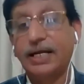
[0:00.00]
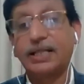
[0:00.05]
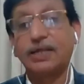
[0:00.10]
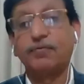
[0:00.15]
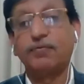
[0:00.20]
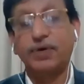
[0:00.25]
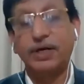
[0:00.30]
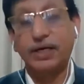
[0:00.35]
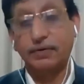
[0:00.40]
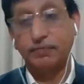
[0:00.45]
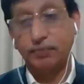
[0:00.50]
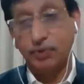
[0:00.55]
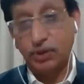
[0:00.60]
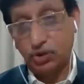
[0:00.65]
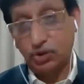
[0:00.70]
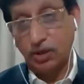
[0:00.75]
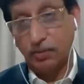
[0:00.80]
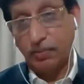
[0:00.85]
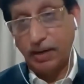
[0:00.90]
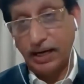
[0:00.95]
that's a
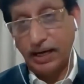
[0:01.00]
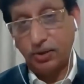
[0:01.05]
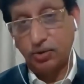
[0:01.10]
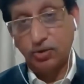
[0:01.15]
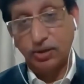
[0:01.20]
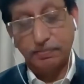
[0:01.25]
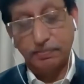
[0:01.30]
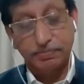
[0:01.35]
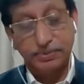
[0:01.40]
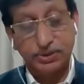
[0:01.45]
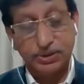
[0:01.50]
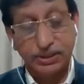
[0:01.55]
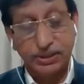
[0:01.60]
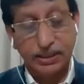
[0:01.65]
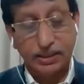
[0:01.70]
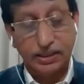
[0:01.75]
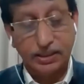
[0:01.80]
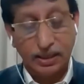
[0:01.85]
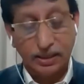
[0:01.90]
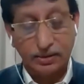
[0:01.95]
wonderful job I do
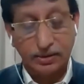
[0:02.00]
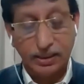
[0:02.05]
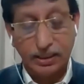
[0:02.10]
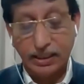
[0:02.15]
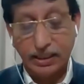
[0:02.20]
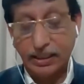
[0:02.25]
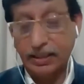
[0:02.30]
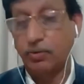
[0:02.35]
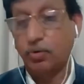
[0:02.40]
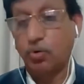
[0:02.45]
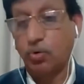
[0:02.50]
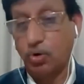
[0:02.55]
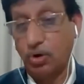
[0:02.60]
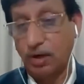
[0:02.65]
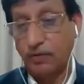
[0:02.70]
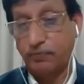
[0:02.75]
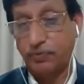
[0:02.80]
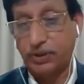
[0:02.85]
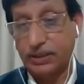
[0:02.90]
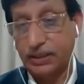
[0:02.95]
appreciate hasan and
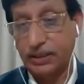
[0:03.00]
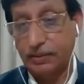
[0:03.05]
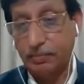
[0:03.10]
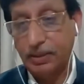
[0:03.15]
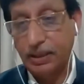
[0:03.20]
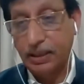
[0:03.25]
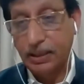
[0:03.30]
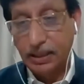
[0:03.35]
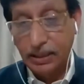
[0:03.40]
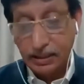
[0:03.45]
whole of your team